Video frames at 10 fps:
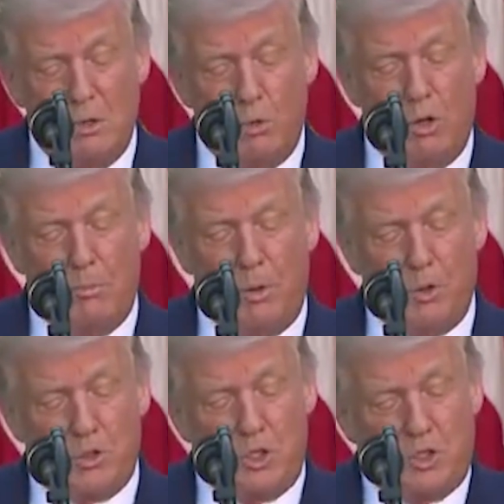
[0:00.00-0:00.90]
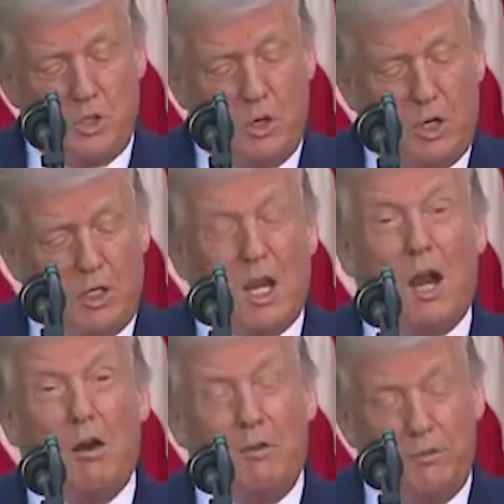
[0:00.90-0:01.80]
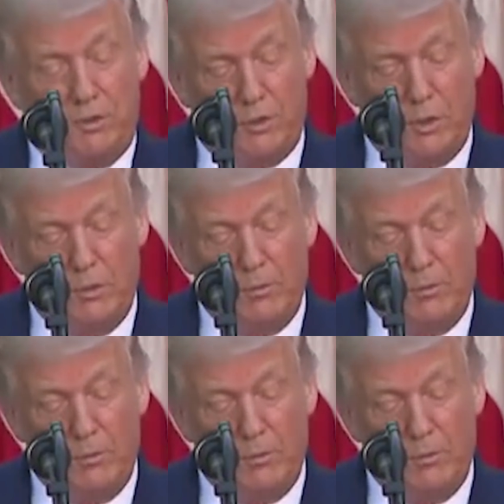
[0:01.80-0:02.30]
We imposed historic tariffs.